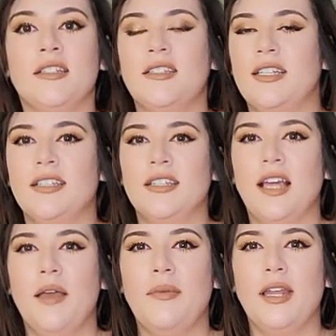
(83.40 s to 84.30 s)
See,
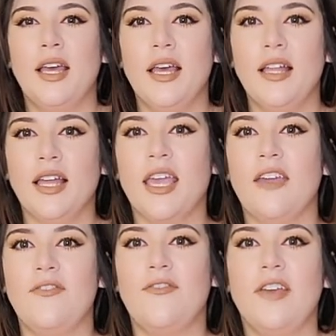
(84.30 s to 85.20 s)
I mean, like
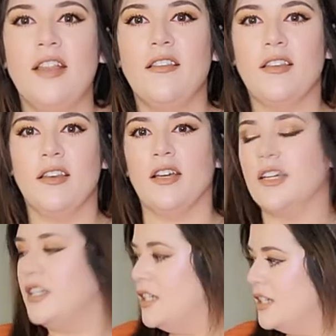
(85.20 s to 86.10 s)
it fits
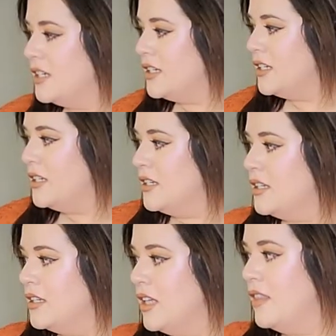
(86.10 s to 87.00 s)
good
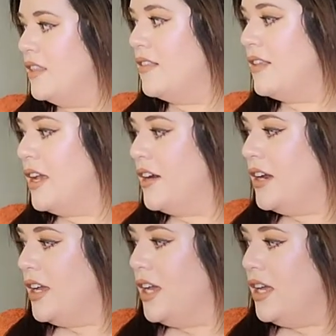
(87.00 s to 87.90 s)
in this
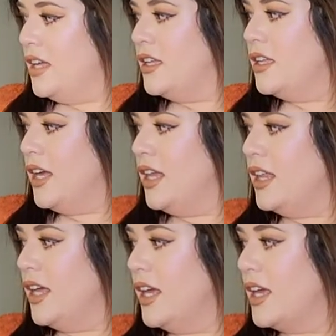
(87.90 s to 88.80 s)
area. I
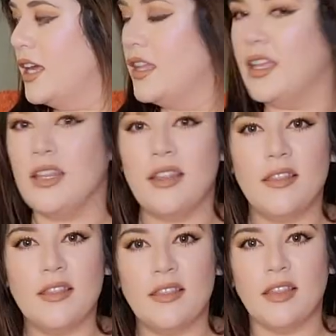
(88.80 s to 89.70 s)
like,
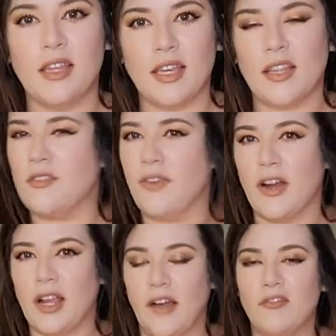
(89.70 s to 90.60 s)
like it's
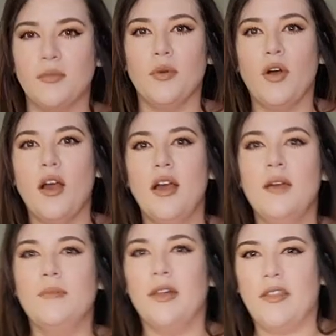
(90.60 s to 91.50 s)
very comfortable,
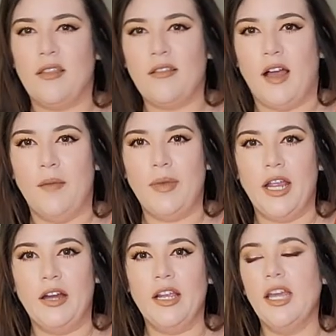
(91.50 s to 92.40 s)
but this top
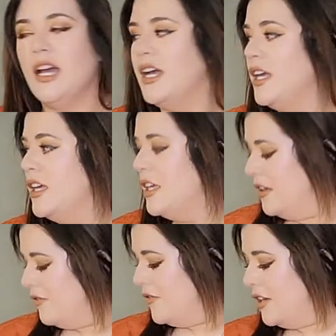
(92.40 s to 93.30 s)
area
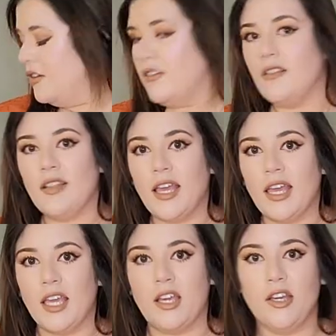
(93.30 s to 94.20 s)
feels
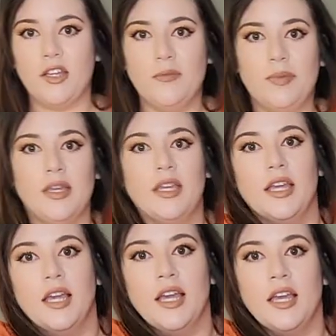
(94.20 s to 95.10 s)
like it could
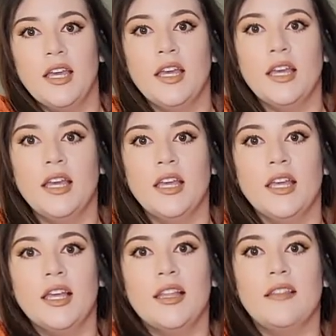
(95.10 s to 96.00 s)
be
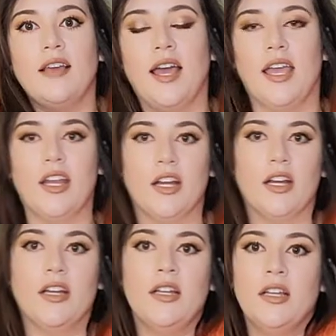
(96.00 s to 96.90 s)

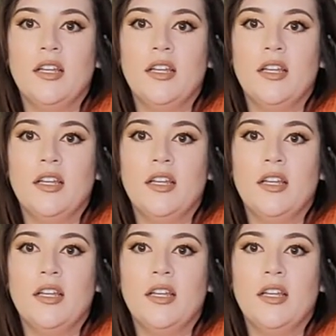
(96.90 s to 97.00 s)
tighter.